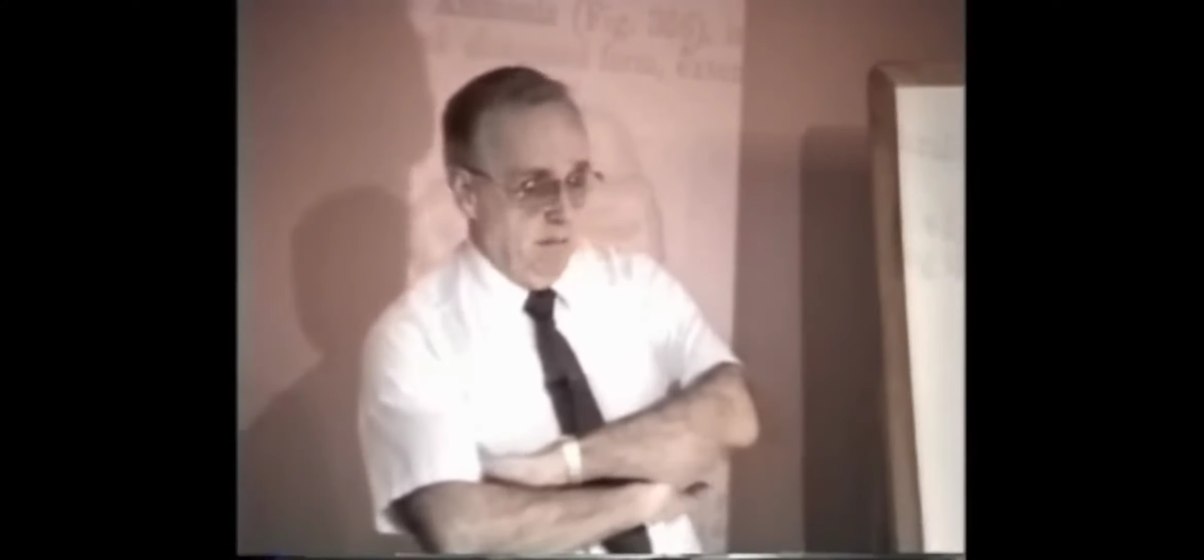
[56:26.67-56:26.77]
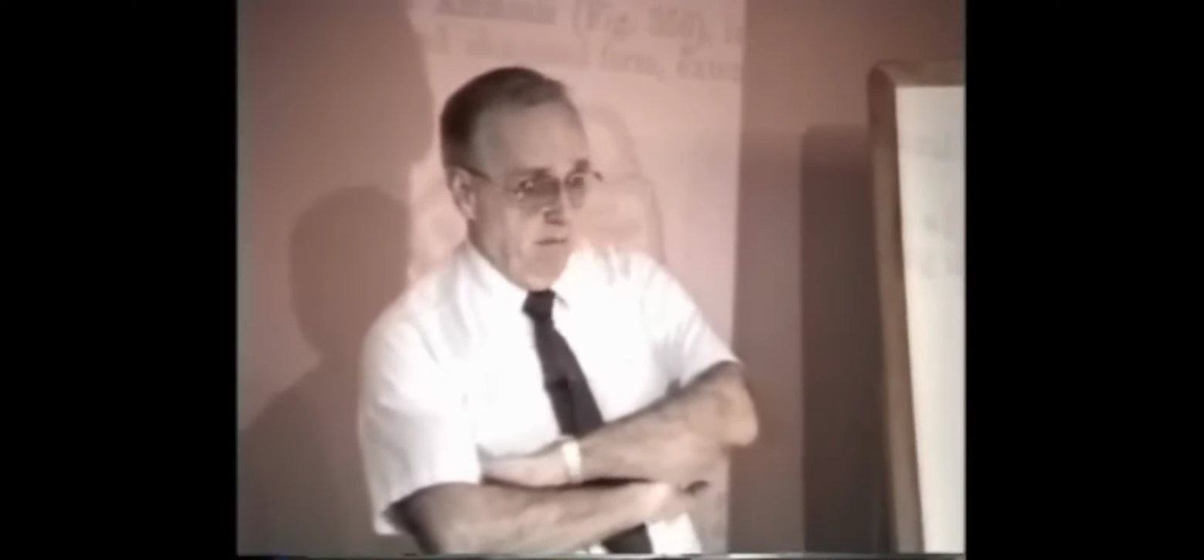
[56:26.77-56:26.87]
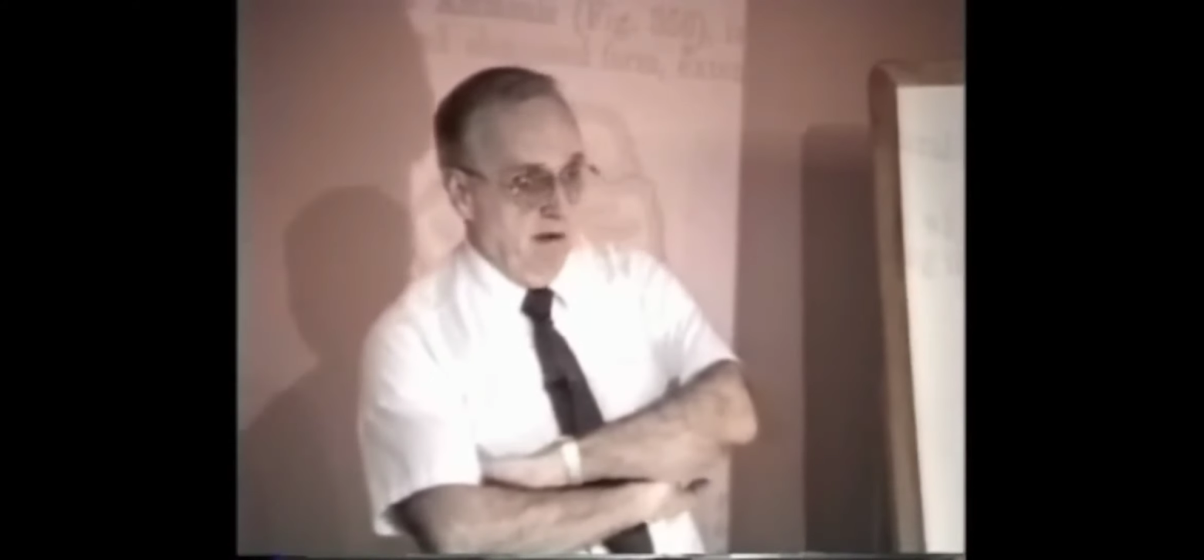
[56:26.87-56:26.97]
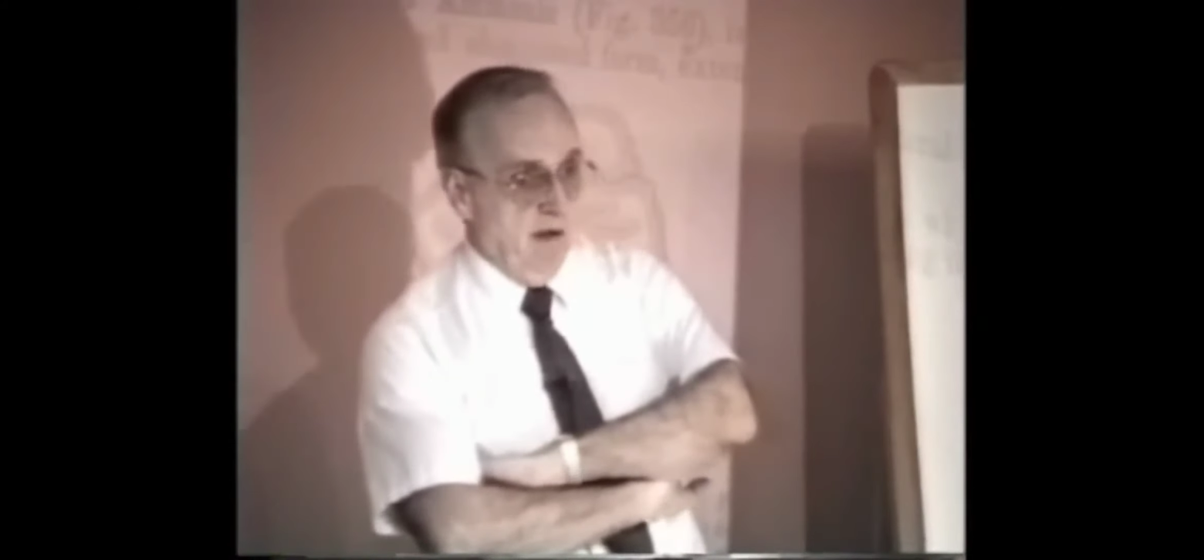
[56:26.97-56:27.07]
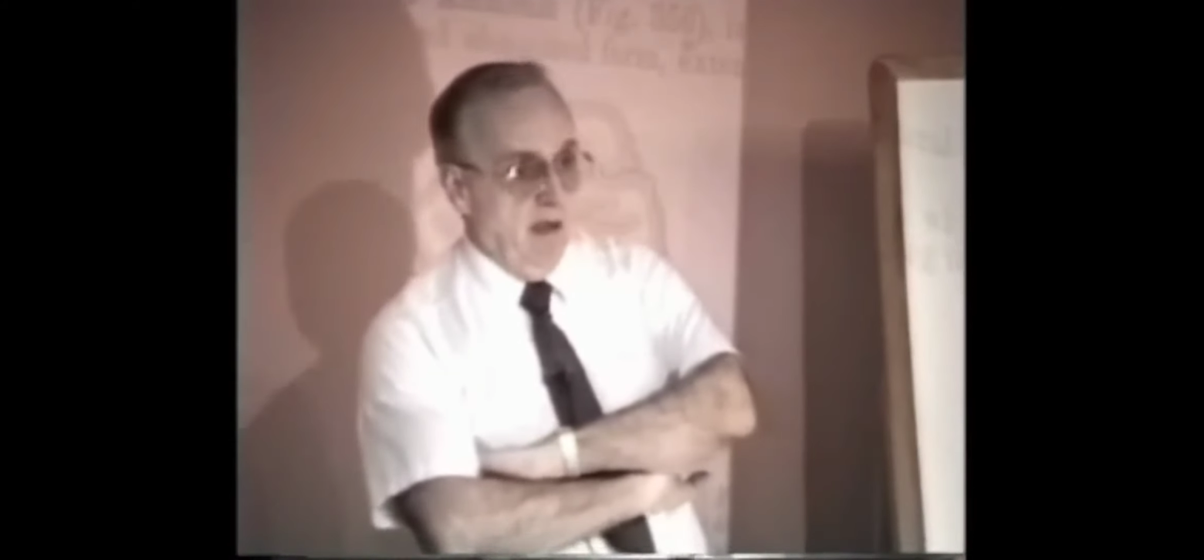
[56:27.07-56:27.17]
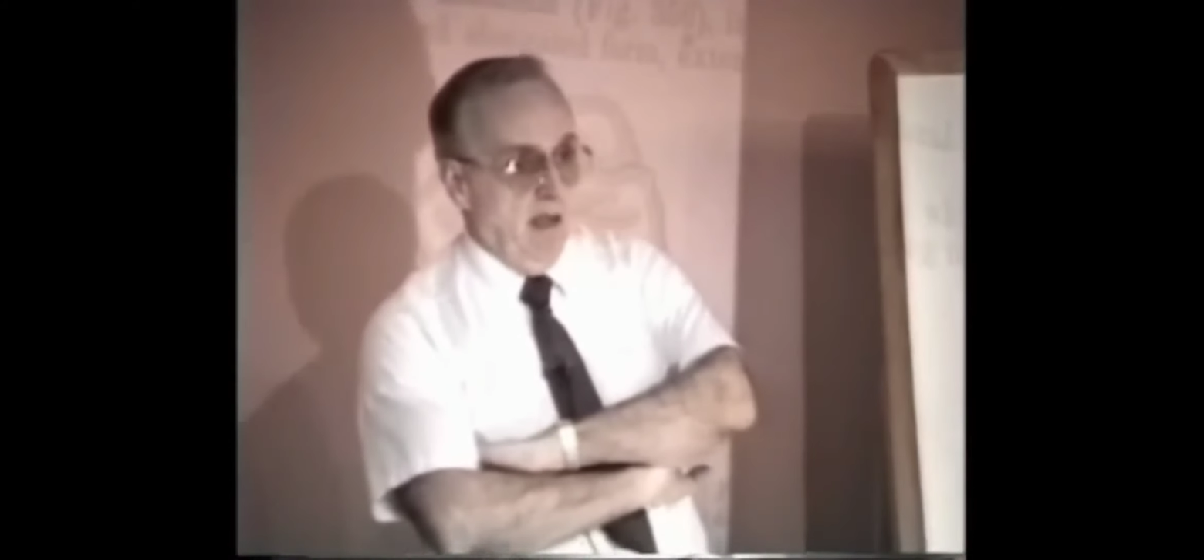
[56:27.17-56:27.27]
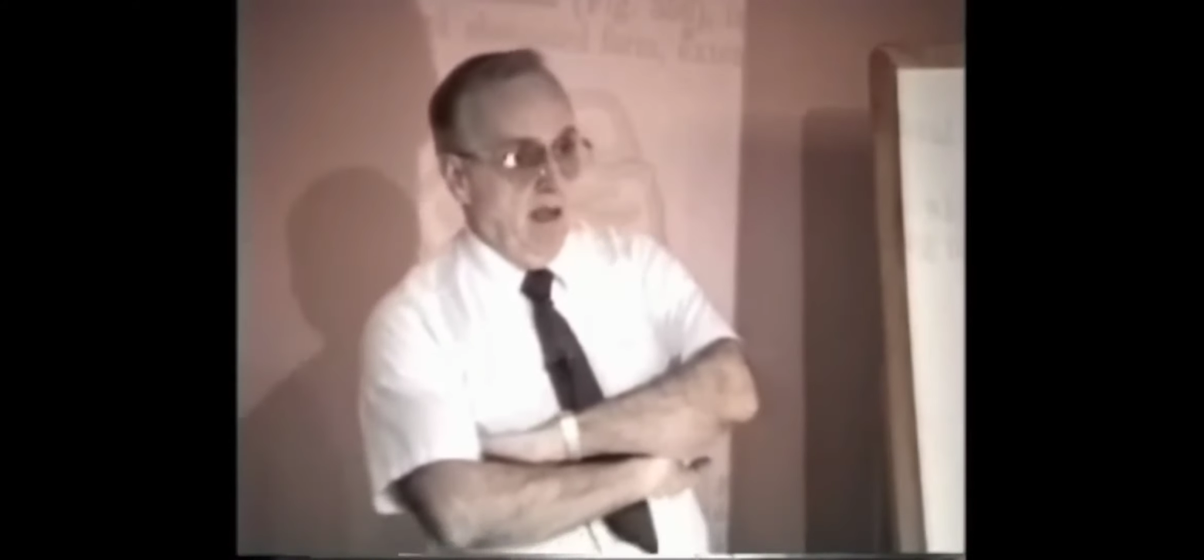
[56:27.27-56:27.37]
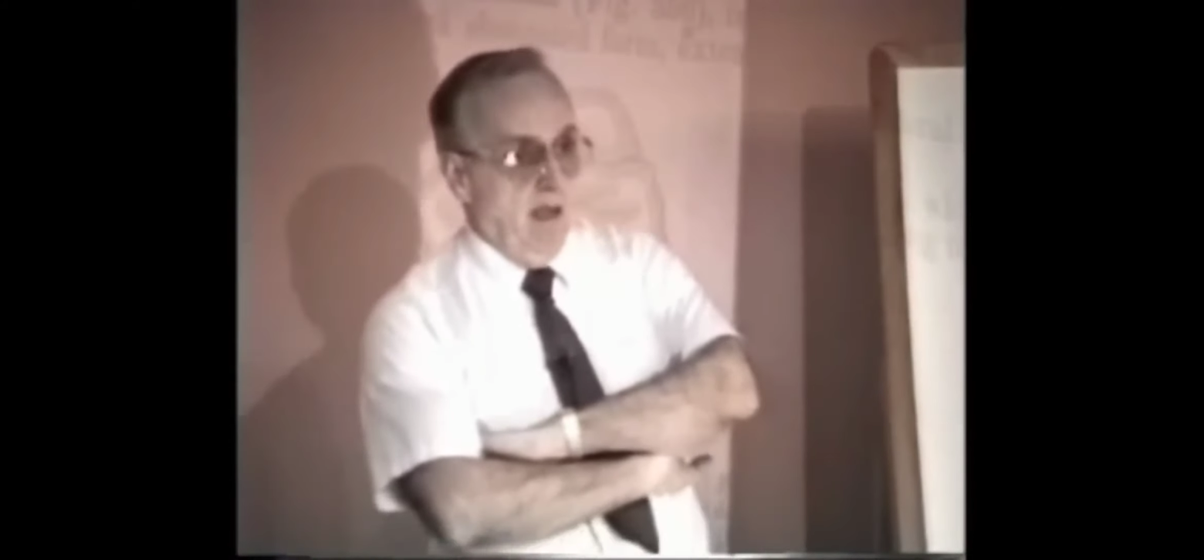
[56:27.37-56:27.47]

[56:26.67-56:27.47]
to that point.